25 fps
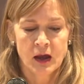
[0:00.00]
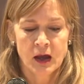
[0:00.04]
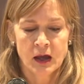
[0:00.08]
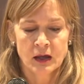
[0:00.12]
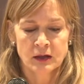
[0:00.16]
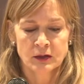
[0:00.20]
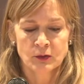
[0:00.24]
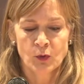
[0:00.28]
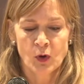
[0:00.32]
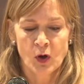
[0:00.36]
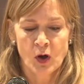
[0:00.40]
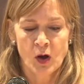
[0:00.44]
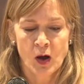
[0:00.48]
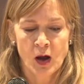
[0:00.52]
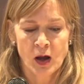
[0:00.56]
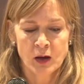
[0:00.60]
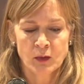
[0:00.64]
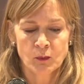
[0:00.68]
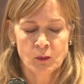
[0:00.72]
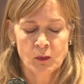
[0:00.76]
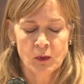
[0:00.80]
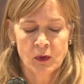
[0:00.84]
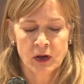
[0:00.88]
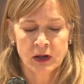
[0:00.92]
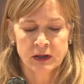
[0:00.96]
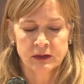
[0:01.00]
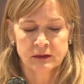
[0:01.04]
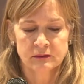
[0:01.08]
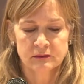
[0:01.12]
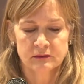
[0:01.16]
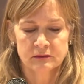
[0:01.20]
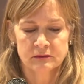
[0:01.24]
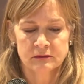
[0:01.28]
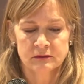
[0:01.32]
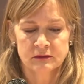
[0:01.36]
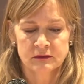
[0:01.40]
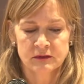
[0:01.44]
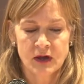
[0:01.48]
And I want
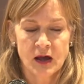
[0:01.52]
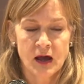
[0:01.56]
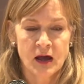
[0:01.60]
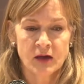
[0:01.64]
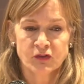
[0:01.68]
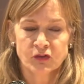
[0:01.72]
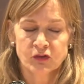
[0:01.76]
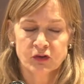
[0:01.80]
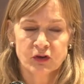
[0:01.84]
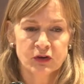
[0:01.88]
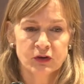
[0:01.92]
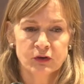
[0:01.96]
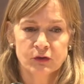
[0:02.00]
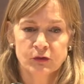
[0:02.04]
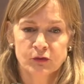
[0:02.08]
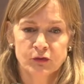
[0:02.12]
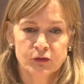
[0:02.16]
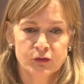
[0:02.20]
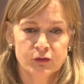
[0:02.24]
to ask you